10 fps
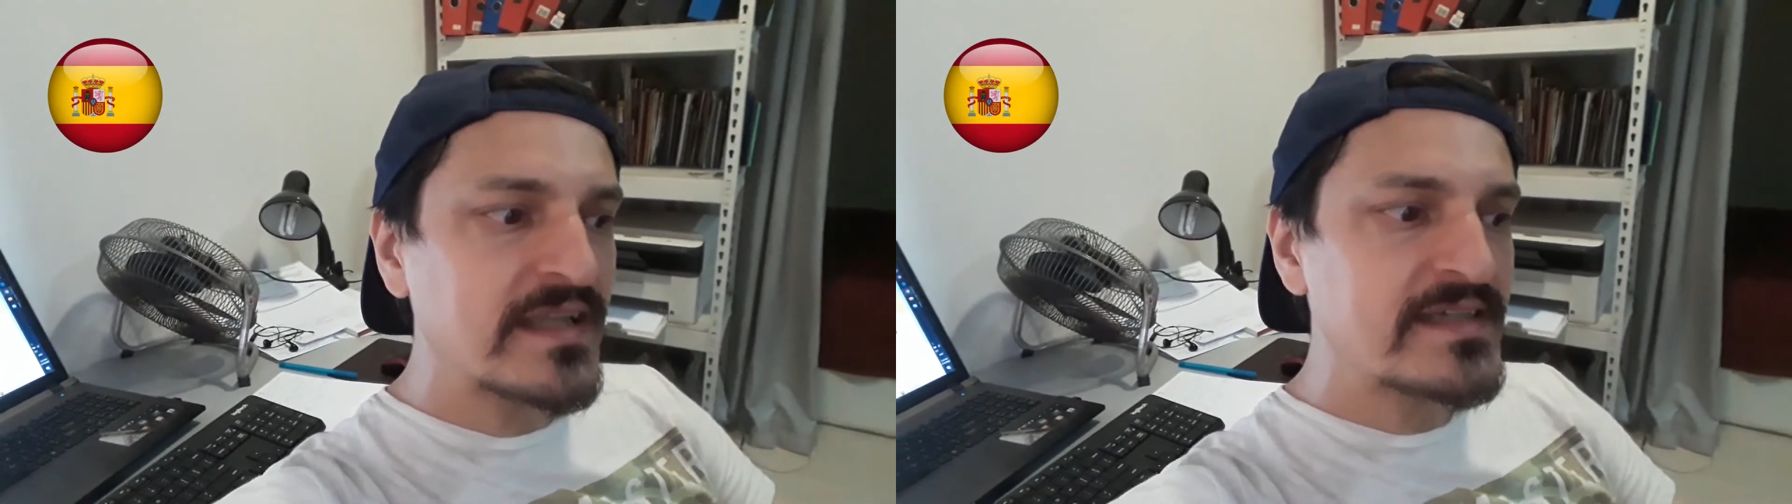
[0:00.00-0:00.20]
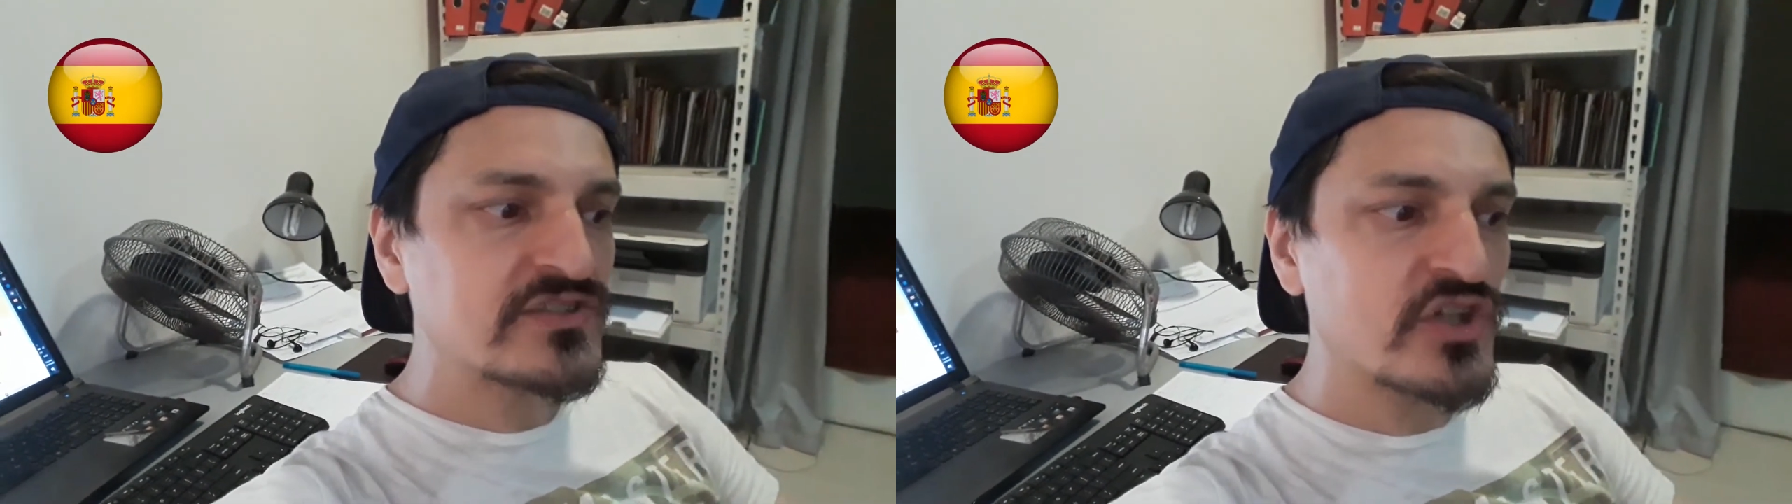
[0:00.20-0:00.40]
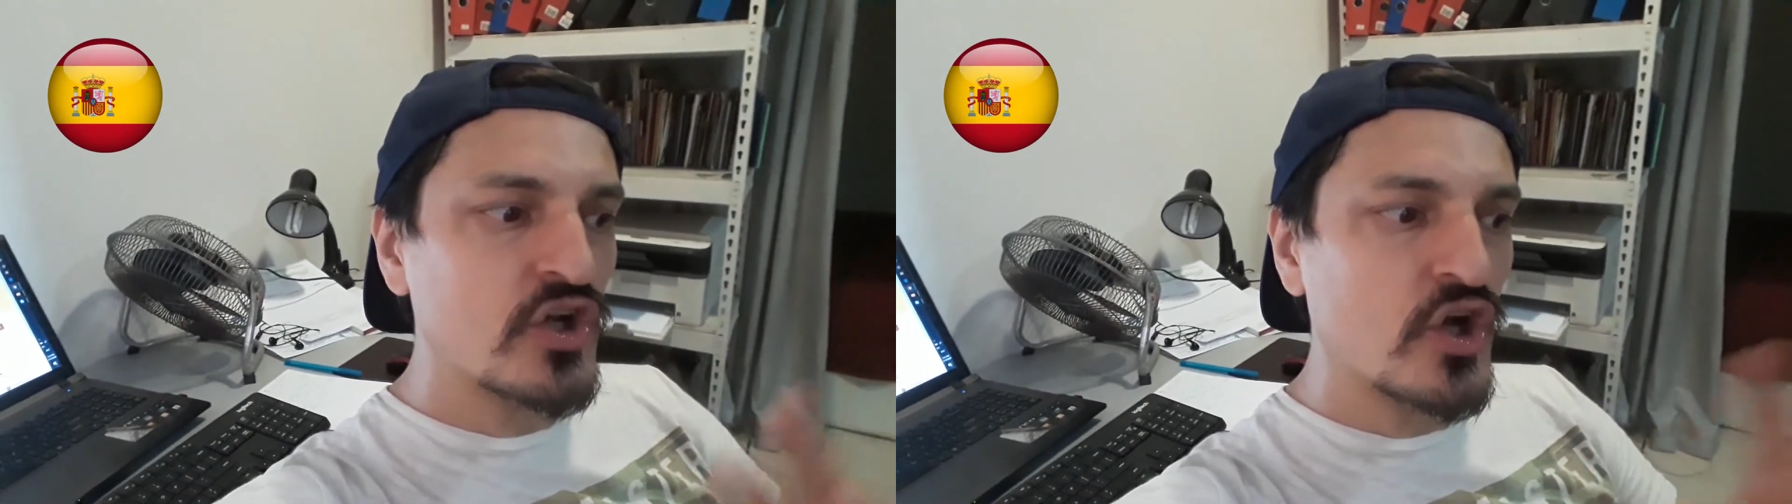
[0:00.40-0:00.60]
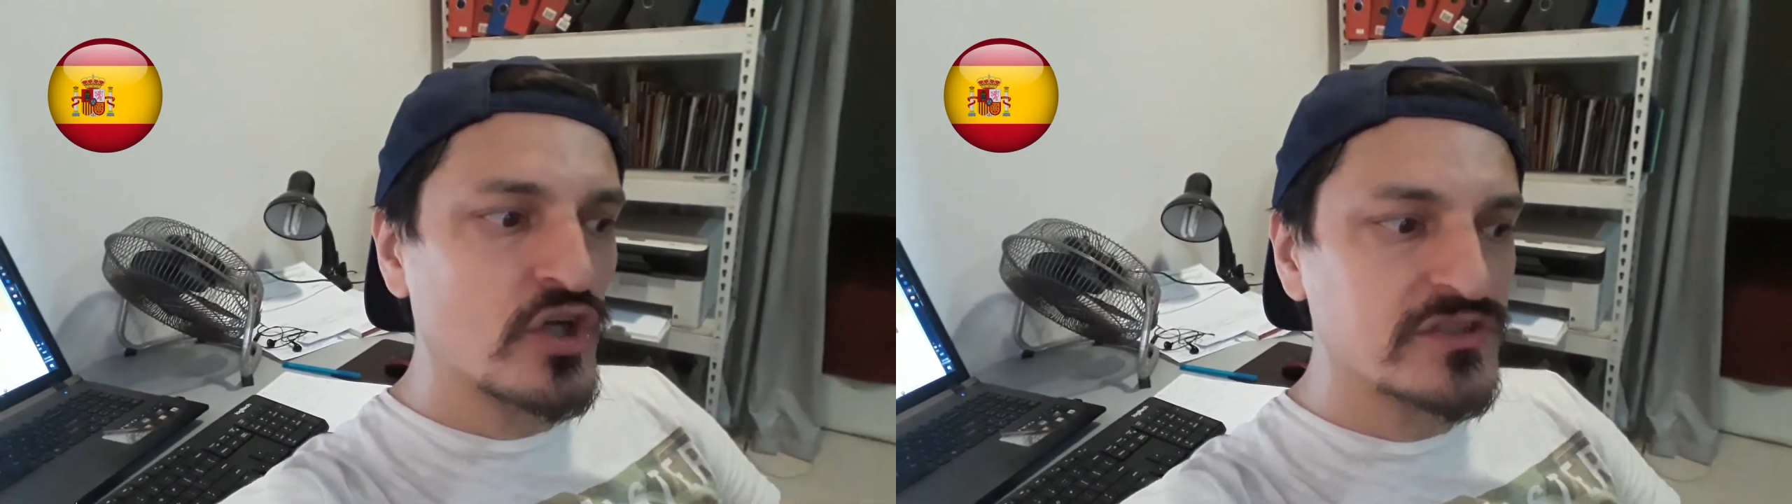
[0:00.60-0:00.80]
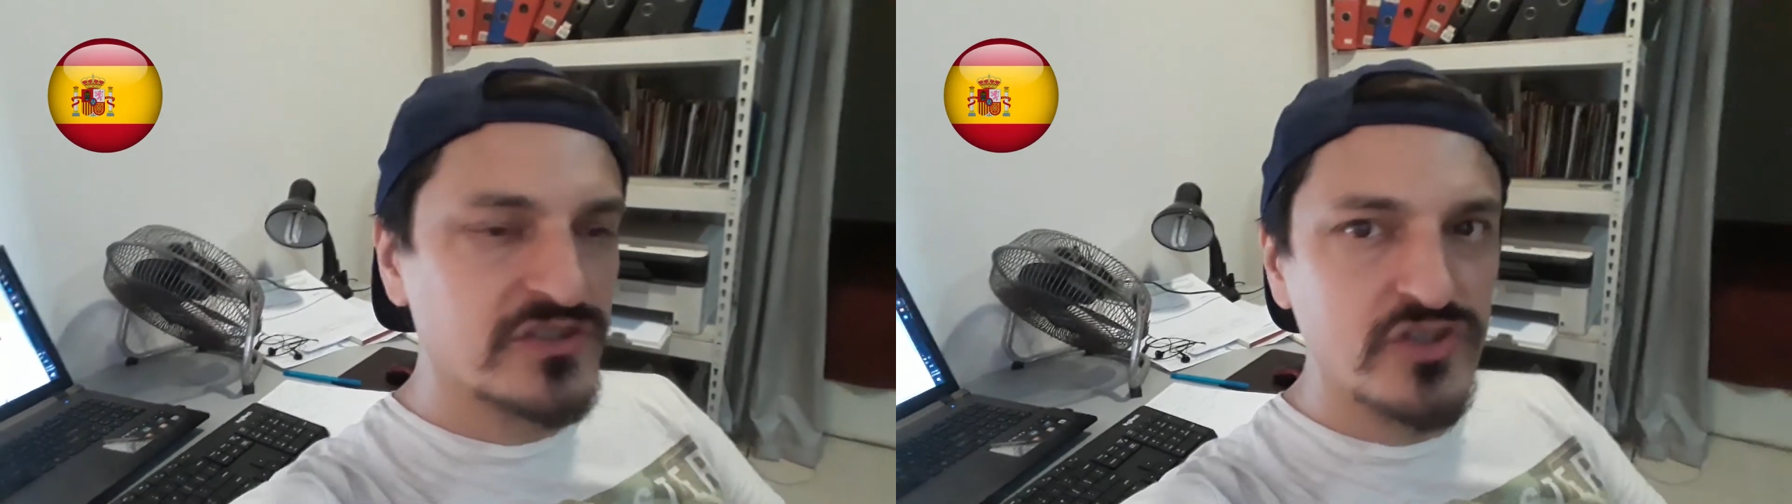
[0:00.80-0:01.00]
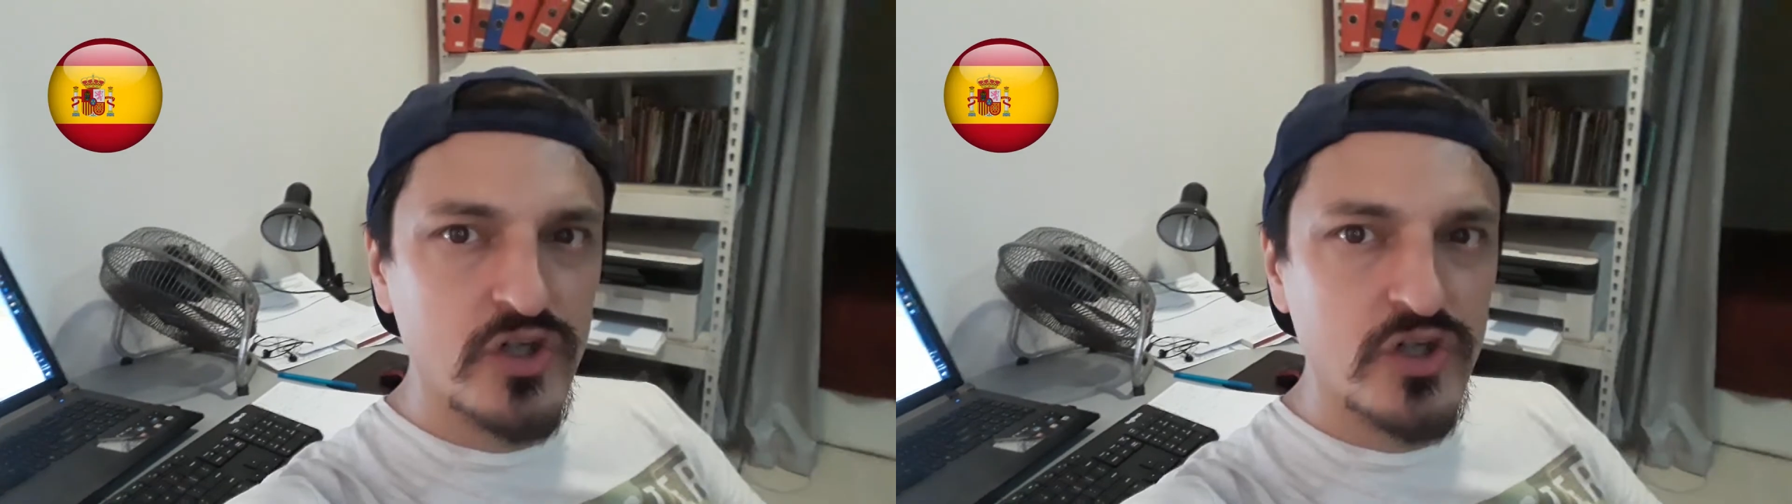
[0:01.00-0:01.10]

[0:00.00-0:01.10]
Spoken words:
lessons